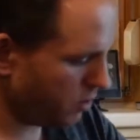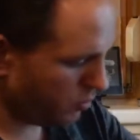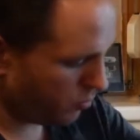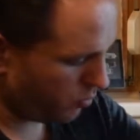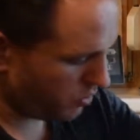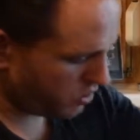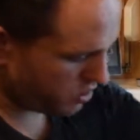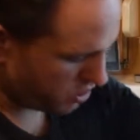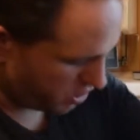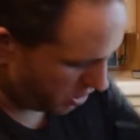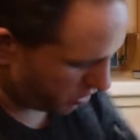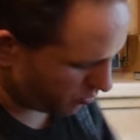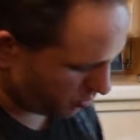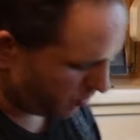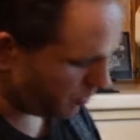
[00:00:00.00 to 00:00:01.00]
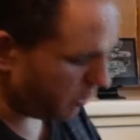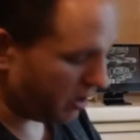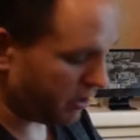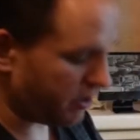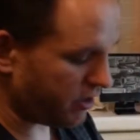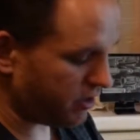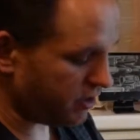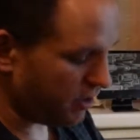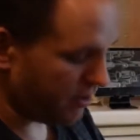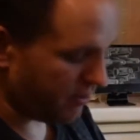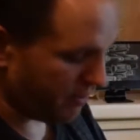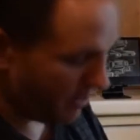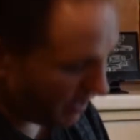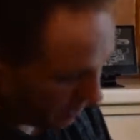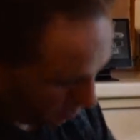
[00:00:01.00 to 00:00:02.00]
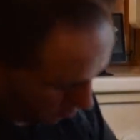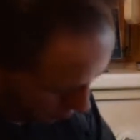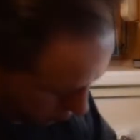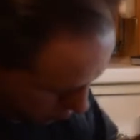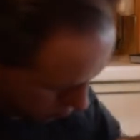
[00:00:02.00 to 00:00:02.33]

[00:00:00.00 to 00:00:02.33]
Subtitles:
which I will plug in now.